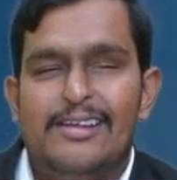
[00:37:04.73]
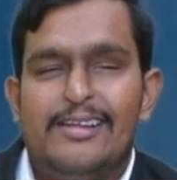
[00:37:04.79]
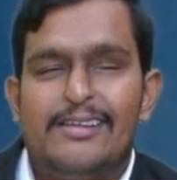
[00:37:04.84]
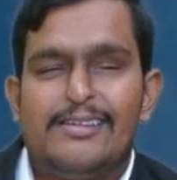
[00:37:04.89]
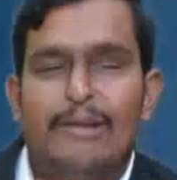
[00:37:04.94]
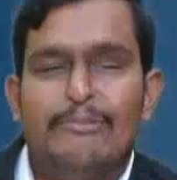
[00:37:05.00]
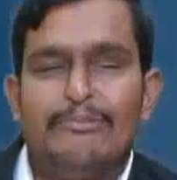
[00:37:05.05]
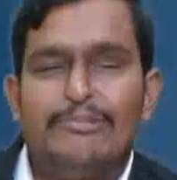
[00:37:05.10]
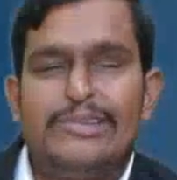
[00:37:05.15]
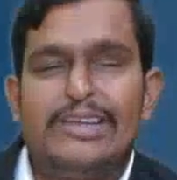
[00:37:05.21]

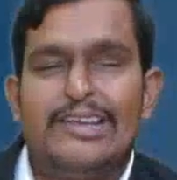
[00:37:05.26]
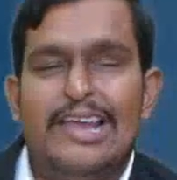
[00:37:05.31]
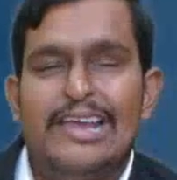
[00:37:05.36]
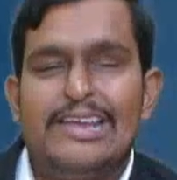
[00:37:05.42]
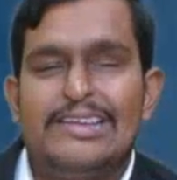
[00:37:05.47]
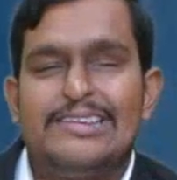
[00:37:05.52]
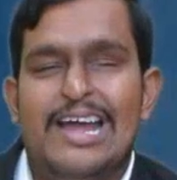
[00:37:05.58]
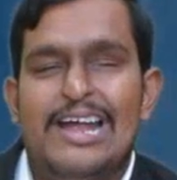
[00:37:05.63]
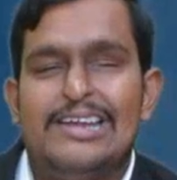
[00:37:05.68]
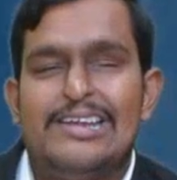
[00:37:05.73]
something
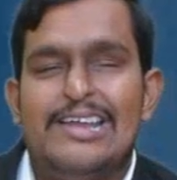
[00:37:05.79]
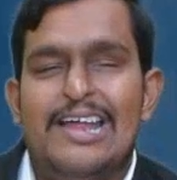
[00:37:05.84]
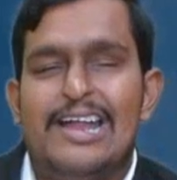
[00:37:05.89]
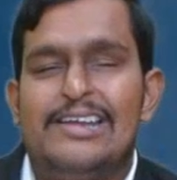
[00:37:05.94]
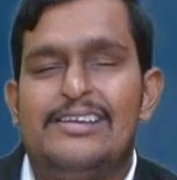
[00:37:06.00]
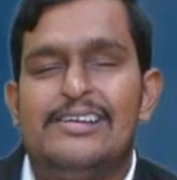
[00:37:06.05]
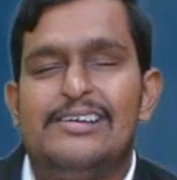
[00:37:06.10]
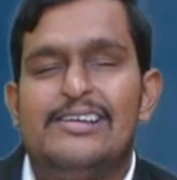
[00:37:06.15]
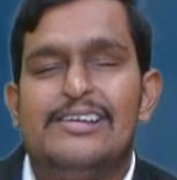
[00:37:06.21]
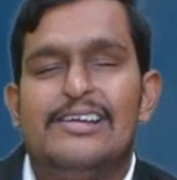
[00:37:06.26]
like that,
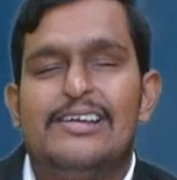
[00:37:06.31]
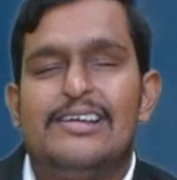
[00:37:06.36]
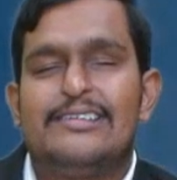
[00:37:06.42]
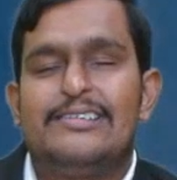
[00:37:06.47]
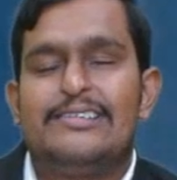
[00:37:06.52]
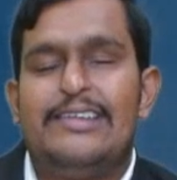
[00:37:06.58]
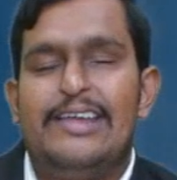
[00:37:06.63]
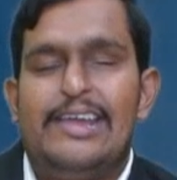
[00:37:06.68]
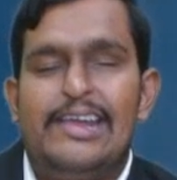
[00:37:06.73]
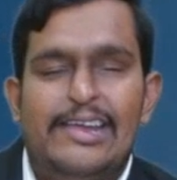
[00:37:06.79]
and
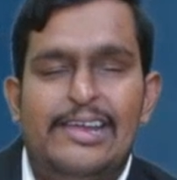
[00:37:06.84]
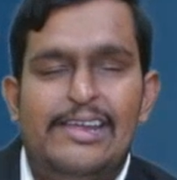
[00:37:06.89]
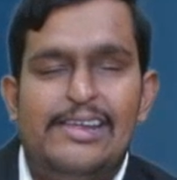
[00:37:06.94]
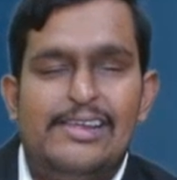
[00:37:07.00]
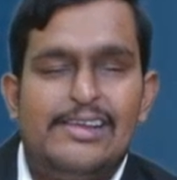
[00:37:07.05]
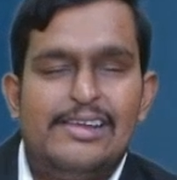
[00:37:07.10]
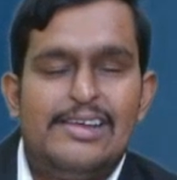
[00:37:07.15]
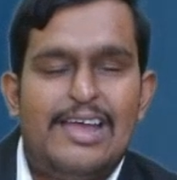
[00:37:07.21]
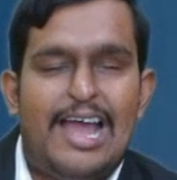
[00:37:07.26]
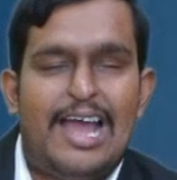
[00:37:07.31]
they
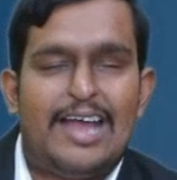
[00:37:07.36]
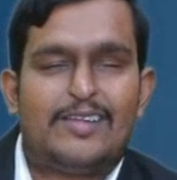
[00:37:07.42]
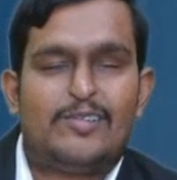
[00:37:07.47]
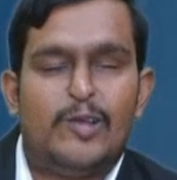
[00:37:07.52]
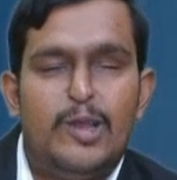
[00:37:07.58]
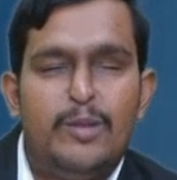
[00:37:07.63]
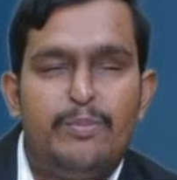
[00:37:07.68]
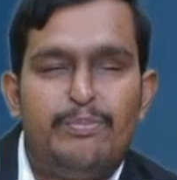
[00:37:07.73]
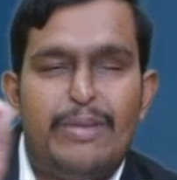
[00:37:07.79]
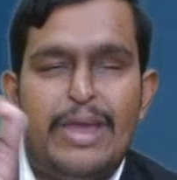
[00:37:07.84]

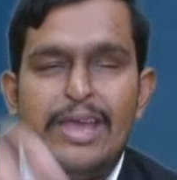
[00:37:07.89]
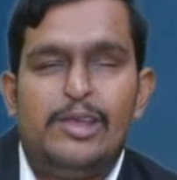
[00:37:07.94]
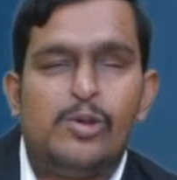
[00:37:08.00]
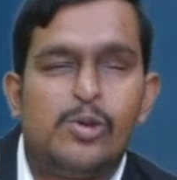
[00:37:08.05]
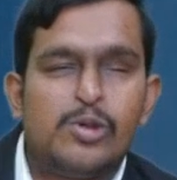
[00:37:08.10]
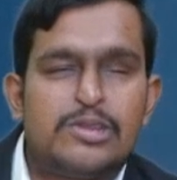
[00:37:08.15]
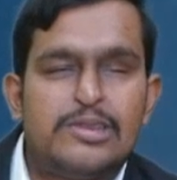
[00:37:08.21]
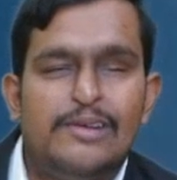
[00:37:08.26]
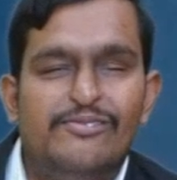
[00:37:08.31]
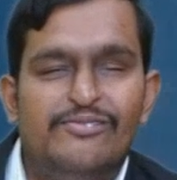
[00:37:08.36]
actually pay
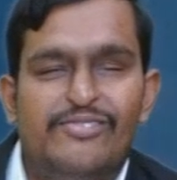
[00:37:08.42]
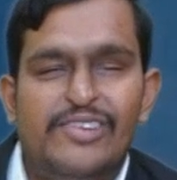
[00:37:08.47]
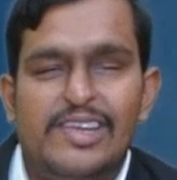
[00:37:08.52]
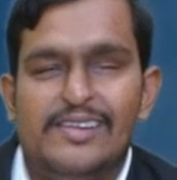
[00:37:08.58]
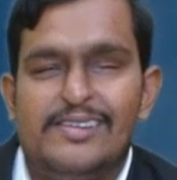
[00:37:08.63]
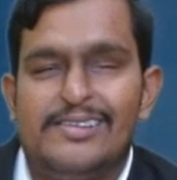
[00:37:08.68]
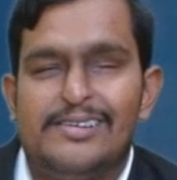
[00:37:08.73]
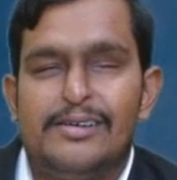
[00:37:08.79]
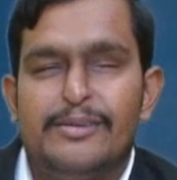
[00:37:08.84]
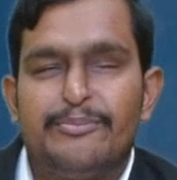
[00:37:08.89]
you some
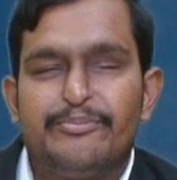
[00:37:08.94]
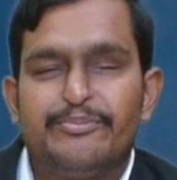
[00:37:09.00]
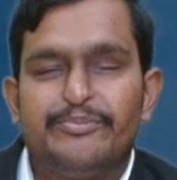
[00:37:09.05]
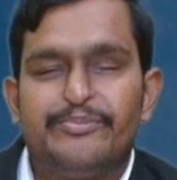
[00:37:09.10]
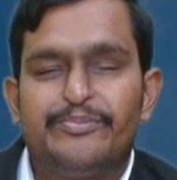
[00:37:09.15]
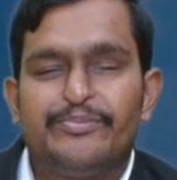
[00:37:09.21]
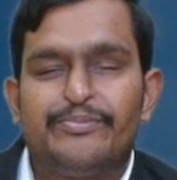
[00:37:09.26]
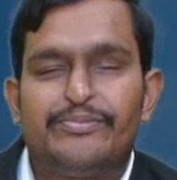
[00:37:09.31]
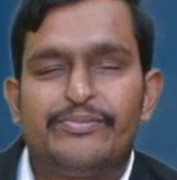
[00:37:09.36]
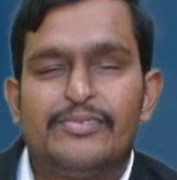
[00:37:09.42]
fees.
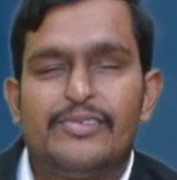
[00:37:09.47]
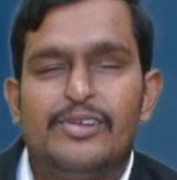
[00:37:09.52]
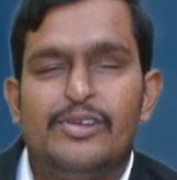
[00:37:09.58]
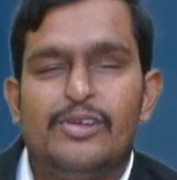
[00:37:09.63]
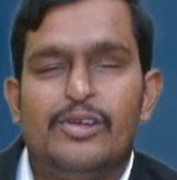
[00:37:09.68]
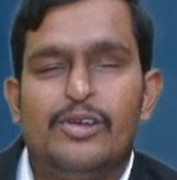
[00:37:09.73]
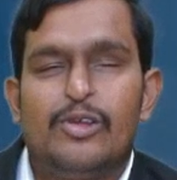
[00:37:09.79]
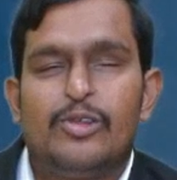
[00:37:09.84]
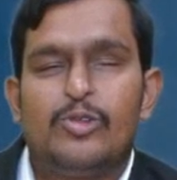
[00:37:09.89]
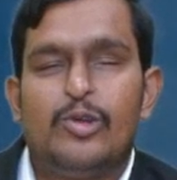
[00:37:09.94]

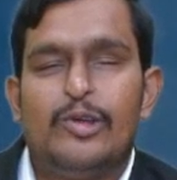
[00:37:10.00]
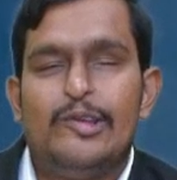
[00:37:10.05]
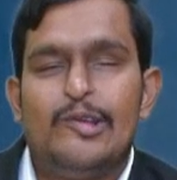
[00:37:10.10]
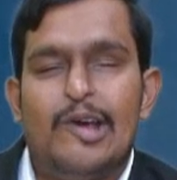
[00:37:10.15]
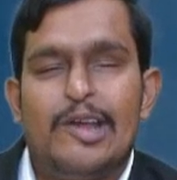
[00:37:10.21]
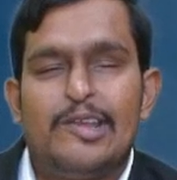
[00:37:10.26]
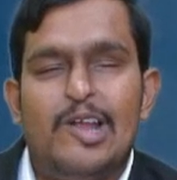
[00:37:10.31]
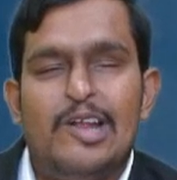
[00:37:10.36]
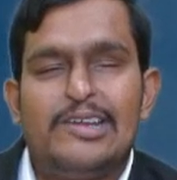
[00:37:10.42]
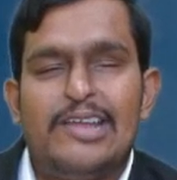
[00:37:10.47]
So you
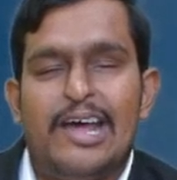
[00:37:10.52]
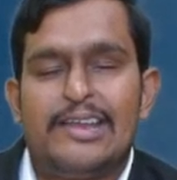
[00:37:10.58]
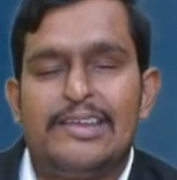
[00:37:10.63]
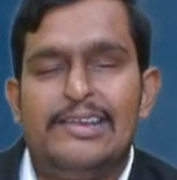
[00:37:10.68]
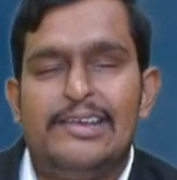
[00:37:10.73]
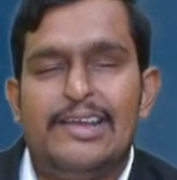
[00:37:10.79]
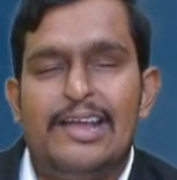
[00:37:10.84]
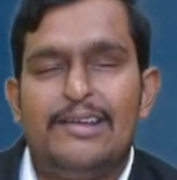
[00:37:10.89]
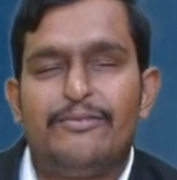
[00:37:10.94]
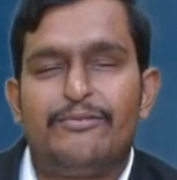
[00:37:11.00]
are not
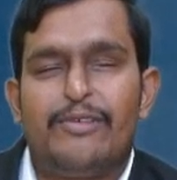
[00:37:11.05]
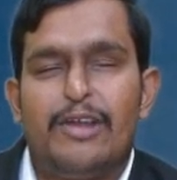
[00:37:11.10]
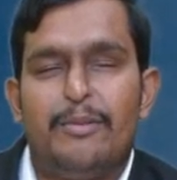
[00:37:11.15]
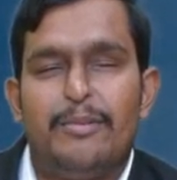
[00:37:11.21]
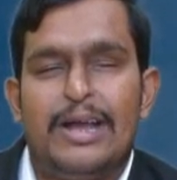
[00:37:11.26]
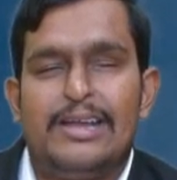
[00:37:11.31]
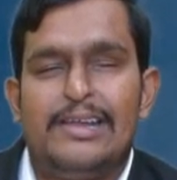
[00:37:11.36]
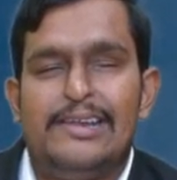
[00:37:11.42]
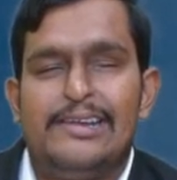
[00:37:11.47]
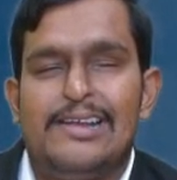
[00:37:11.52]
earning from
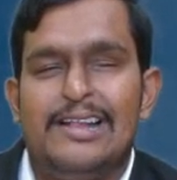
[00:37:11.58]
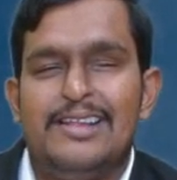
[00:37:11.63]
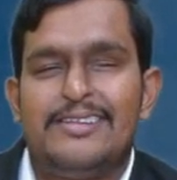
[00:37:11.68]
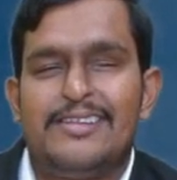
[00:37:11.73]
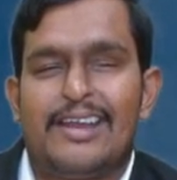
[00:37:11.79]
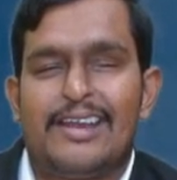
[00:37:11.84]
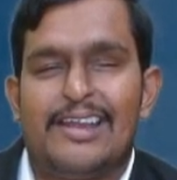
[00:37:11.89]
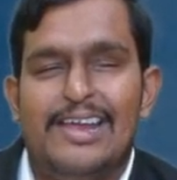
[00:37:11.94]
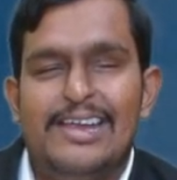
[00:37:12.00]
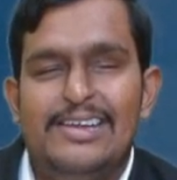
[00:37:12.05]

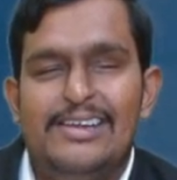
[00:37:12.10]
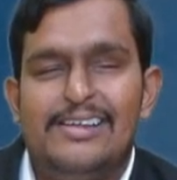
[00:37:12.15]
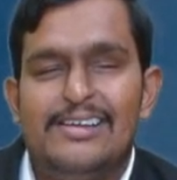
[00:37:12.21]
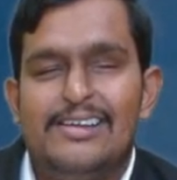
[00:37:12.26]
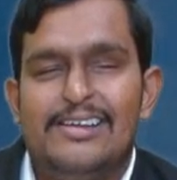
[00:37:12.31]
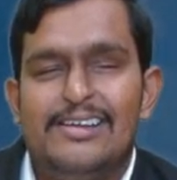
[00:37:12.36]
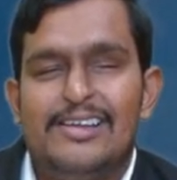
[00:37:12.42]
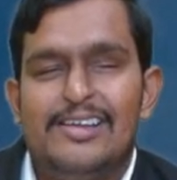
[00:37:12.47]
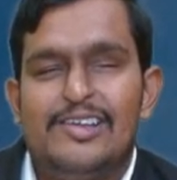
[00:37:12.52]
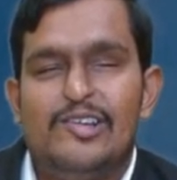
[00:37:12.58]
agriculture, right?
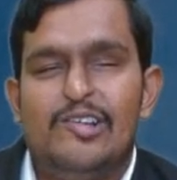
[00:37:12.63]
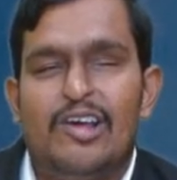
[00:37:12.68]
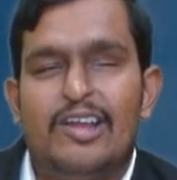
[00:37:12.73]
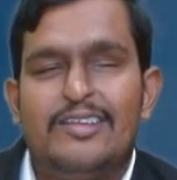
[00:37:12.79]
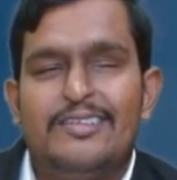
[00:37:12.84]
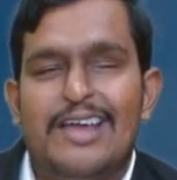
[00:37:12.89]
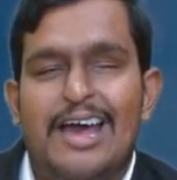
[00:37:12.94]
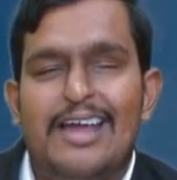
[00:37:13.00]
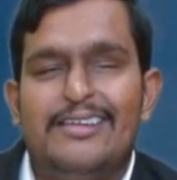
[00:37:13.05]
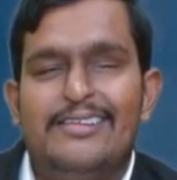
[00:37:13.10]
You are
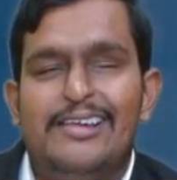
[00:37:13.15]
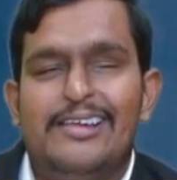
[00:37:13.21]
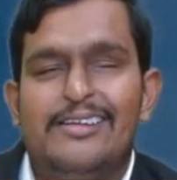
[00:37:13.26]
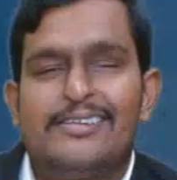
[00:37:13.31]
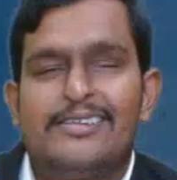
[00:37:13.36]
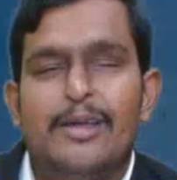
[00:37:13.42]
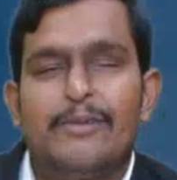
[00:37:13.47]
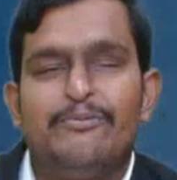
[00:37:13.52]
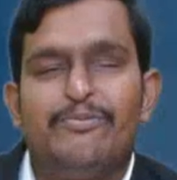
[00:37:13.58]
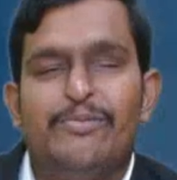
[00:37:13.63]
charging
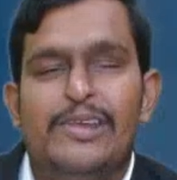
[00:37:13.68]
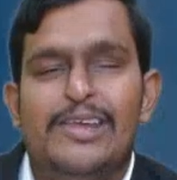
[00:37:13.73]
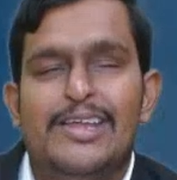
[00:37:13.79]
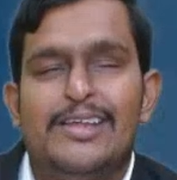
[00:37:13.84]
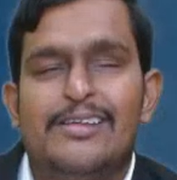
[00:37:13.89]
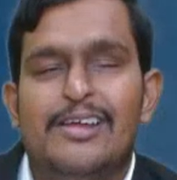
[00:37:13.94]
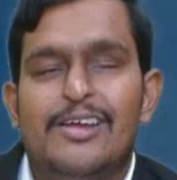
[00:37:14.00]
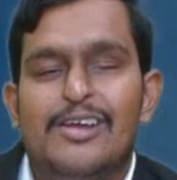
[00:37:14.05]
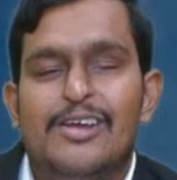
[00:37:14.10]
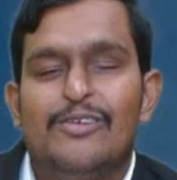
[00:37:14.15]
some
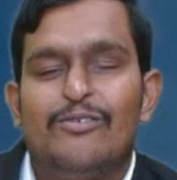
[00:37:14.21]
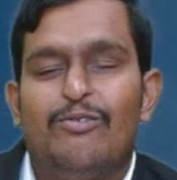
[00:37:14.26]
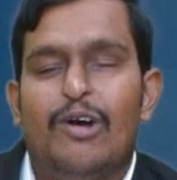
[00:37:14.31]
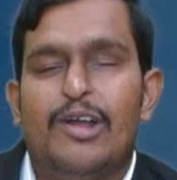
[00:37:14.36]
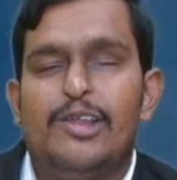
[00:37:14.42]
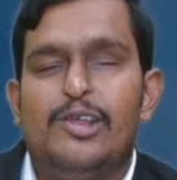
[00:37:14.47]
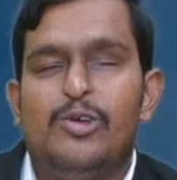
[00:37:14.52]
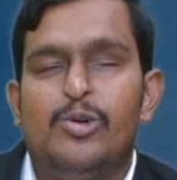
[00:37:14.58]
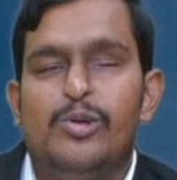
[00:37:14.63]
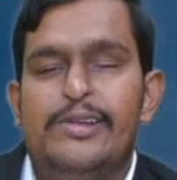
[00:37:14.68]
fees for
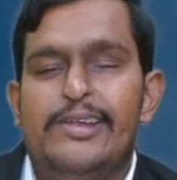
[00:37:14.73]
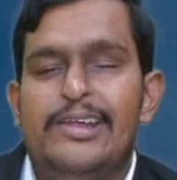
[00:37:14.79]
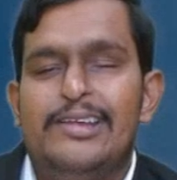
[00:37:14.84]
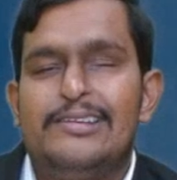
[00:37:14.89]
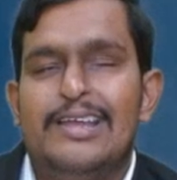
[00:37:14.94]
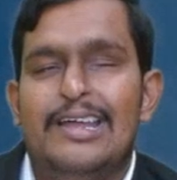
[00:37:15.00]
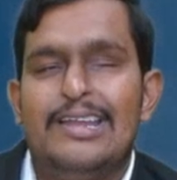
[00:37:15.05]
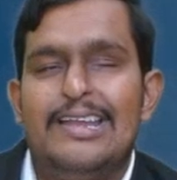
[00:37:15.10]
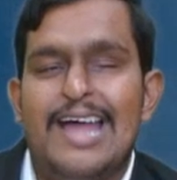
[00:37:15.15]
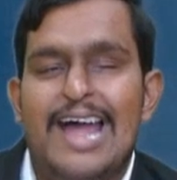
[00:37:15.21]

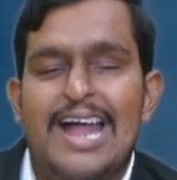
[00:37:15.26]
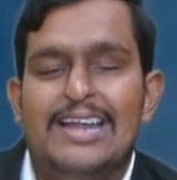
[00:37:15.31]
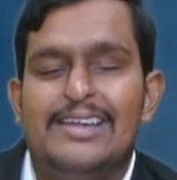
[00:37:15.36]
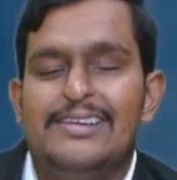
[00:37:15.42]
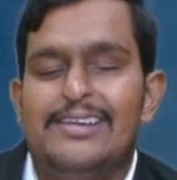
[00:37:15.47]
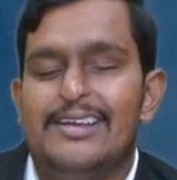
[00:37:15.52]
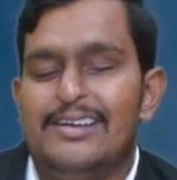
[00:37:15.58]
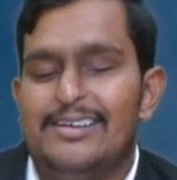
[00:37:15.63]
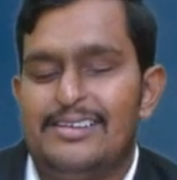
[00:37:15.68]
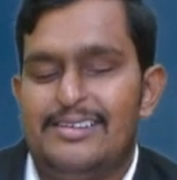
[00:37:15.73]
using the
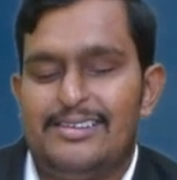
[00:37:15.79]
land